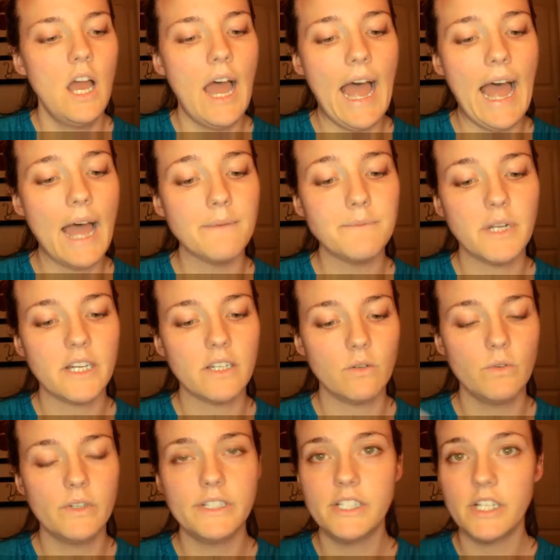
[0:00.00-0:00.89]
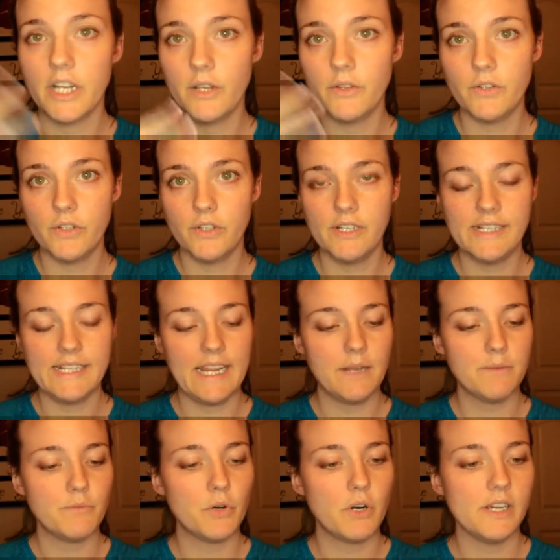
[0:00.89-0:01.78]
I'm not going to go through the
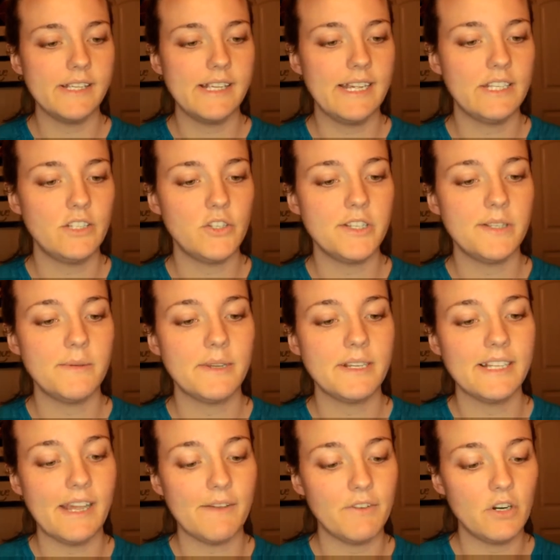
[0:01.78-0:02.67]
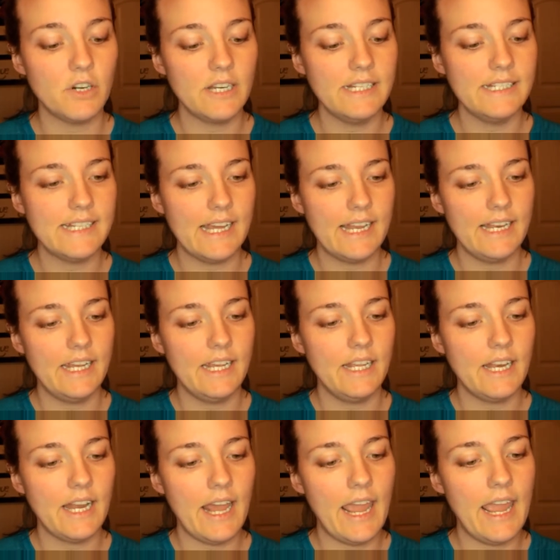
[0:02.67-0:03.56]
scan process just because I've already done
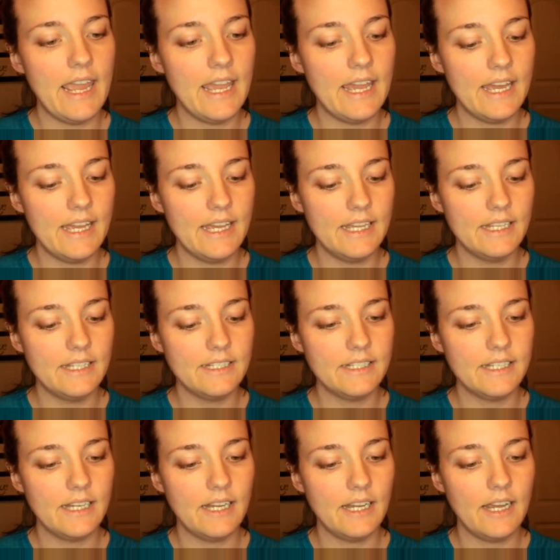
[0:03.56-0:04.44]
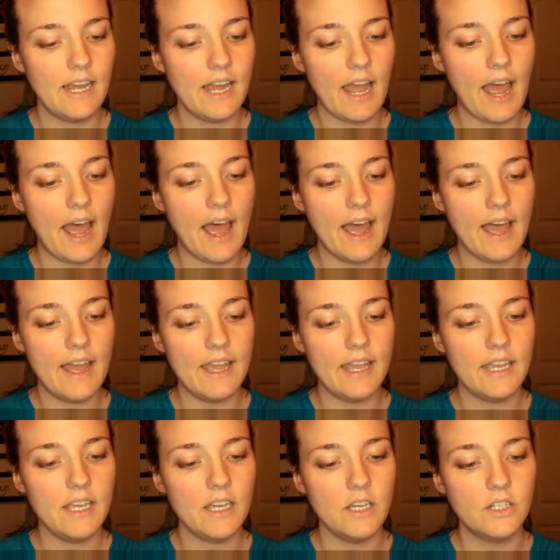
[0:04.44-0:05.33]
it, and
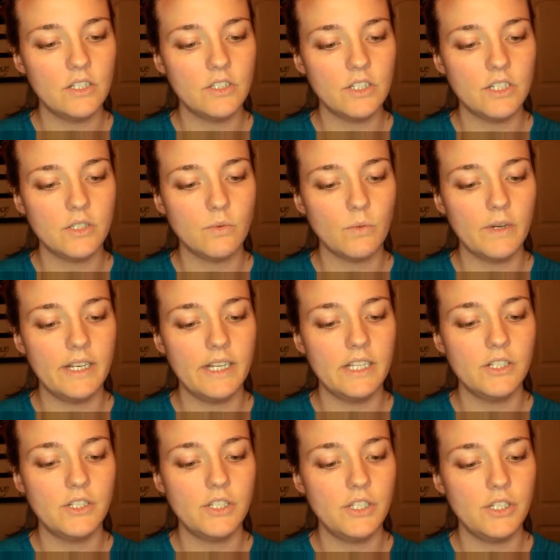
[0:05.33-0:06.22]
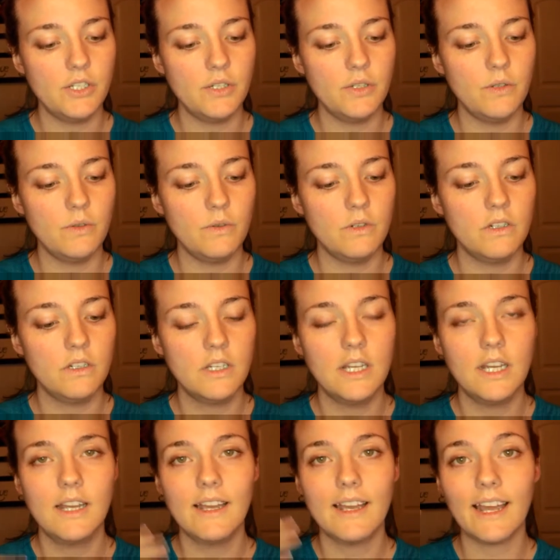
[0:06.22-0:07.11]
I just wanted to
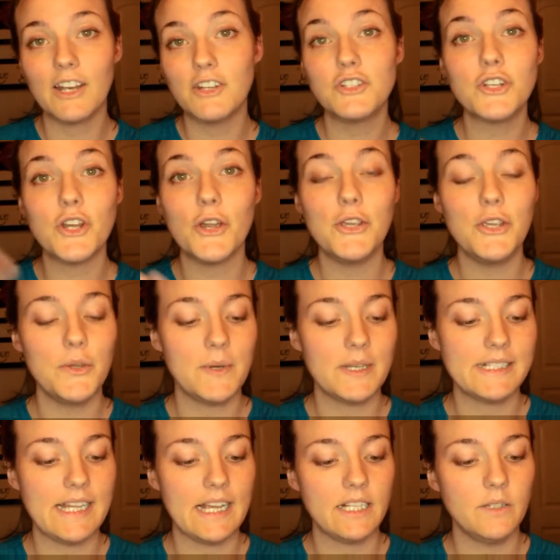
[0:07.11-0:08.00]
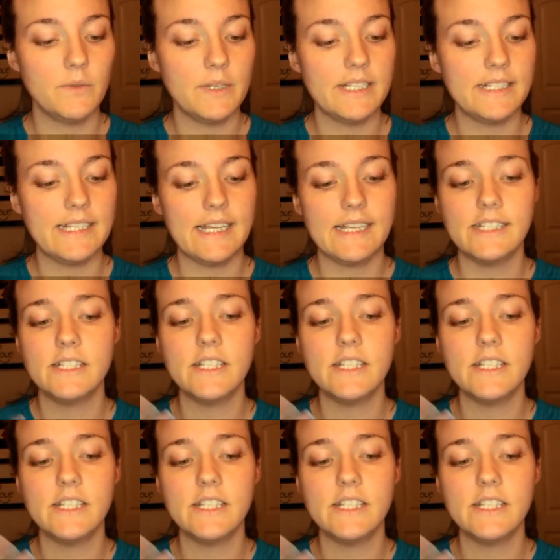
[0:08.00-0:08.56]
kind of show you exactly what it says.